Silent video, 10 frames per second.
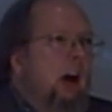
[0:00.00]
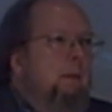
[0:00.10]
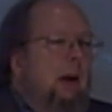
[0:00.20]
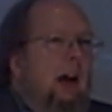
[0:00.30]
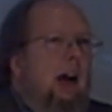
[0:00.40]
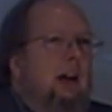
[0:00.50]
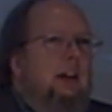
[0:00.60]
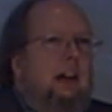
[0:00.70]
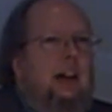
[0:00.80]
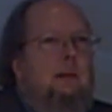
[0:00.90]
A
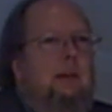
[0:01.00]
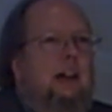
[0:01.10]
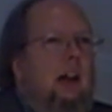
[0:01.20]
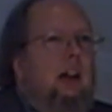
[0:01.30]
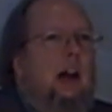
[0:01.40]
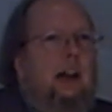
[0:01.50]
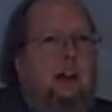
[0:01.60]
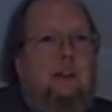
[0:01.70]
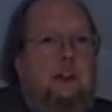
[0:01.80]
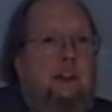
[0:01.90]
blog can be a
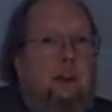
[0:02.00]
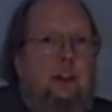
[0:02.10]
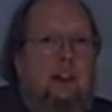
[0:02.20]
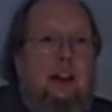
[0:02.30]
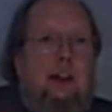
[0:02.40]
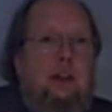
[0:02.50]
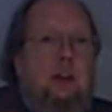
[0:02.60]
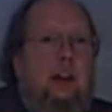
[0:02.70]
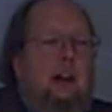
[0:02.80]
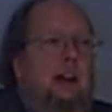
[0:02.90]
lot of different
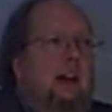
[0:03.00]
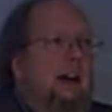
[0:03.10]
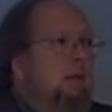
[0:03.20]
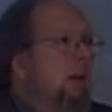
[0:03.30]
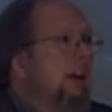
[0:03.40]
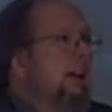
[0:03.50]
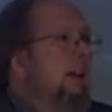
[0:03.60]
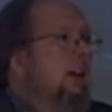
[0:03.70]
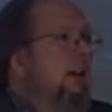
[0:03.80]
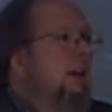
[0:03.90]
things, and I really
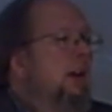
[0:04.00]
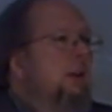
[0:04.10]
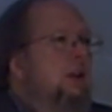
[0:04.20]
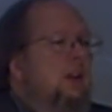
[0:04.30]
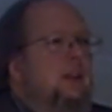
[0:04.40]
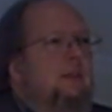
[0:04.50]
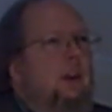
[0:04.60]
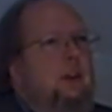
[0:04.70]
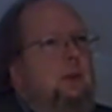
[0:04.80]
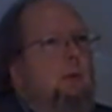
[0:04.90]
noticed this
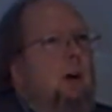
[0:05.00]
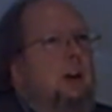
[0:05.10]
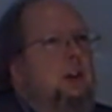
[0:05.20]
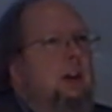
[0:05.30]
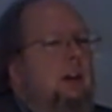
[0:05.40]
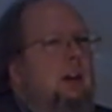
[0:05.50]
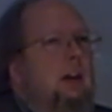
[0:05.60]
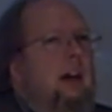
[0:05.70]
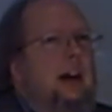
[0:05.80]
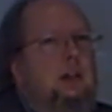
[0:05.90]
first watching
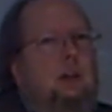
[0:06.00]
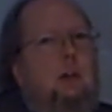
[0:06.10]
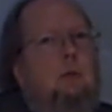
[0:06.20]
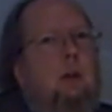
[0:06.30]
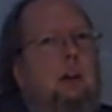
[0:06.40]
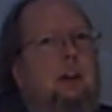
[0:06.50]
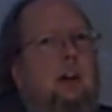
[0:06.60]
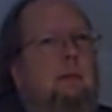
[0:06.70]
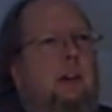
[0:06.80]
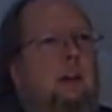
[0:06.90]
the excellent work
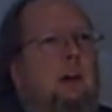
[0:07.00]
done by the